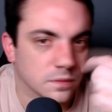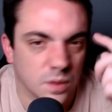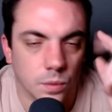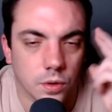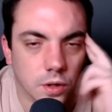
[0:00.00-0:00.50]

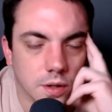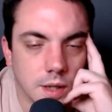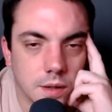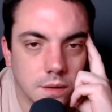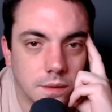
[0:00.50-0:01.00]
We're good
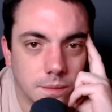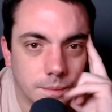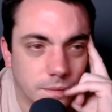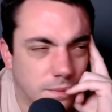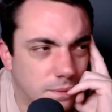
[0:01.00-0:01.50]
contenders.
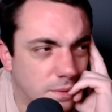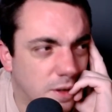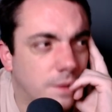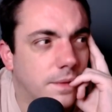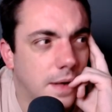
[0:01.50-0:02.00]

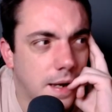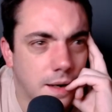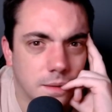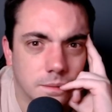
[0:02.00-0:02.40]
After that,